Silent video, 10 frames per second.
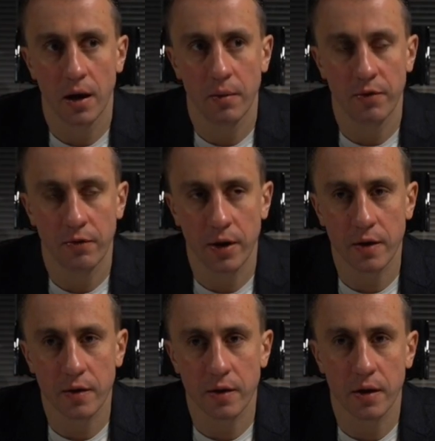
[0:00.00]

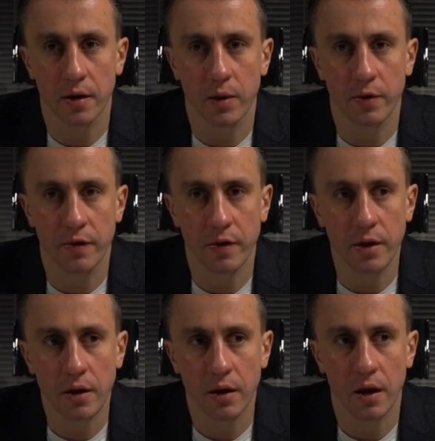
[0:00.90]
provides
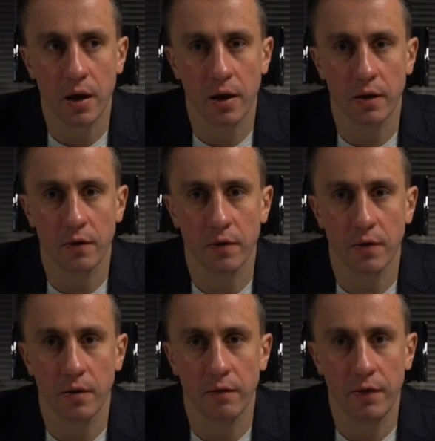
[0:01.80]
KYC and
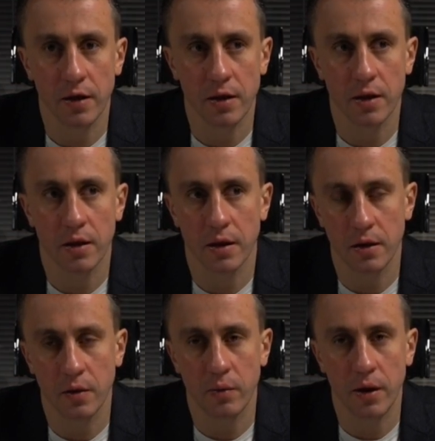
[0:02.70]
vets
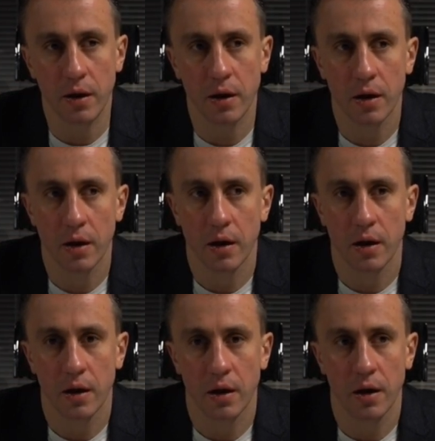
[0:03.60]
in a way
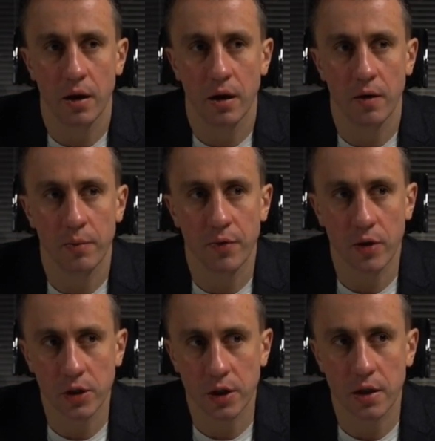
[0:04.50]
the
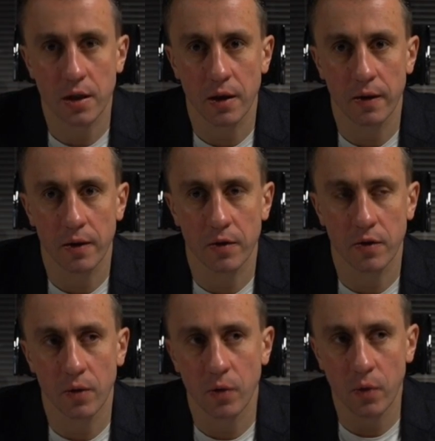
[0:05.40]
projects,
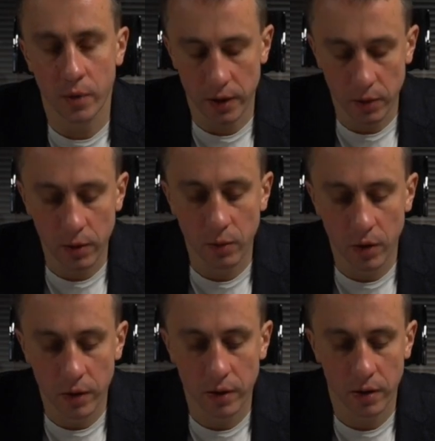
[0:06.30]
so it will
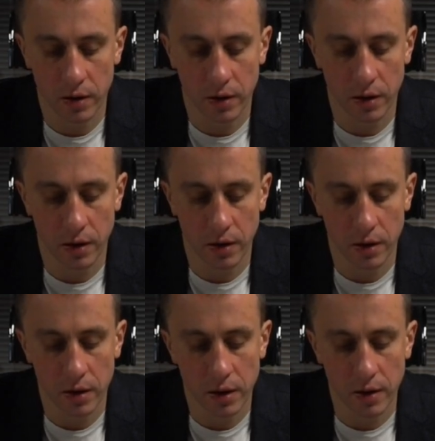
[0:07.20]
work
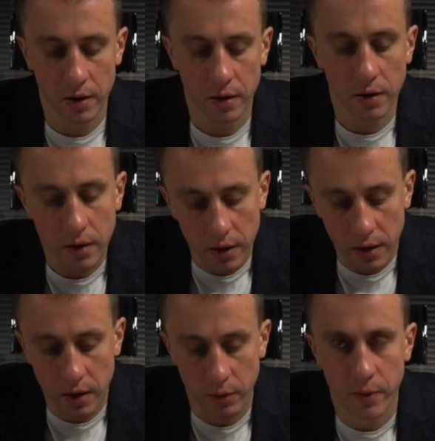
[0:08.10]
in
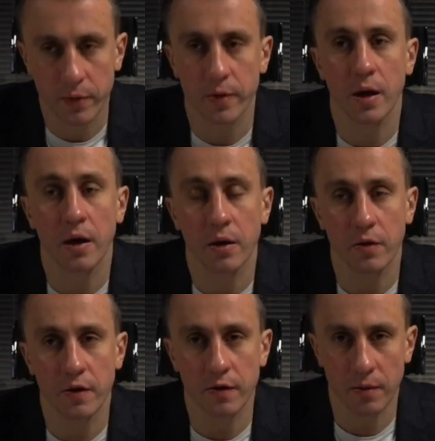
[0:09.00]
the Wave
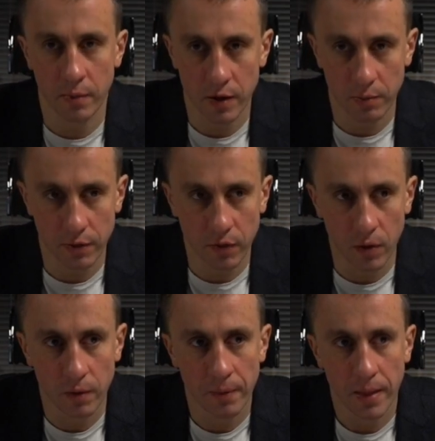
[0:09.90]
ecosystem as
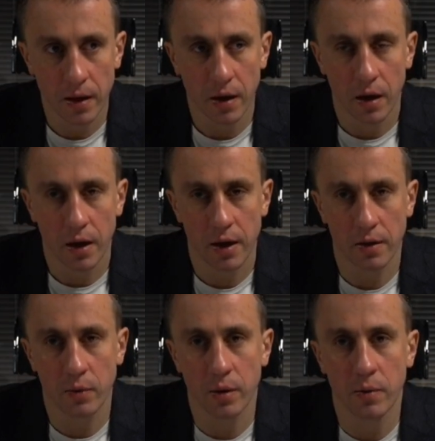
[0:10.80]
before. And
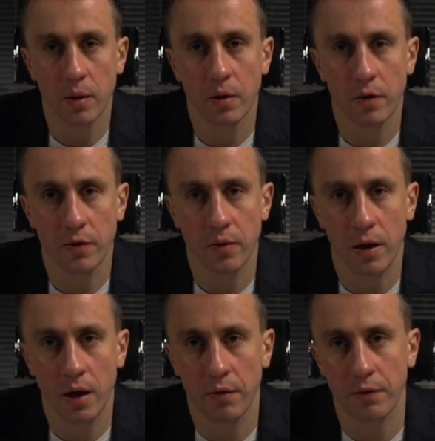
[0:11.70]
we will also
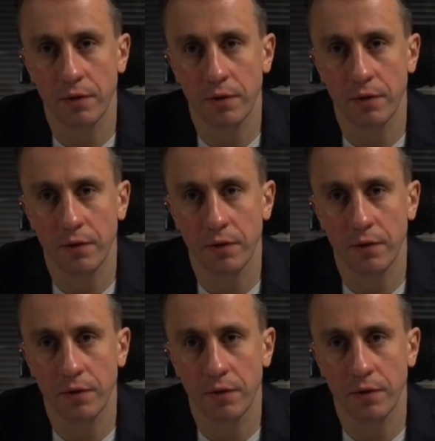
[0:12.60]
have